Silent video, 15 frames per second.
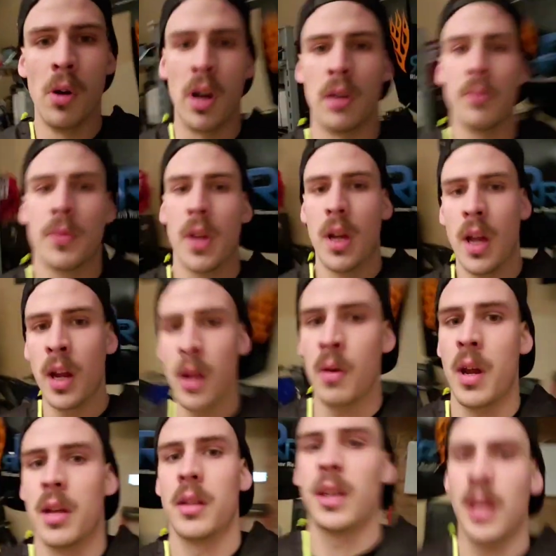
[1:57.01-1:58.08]
Well,
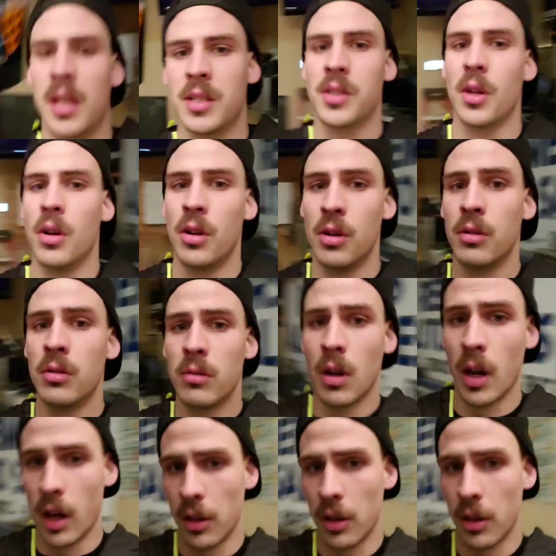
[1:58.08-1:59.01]
anyway, okay, so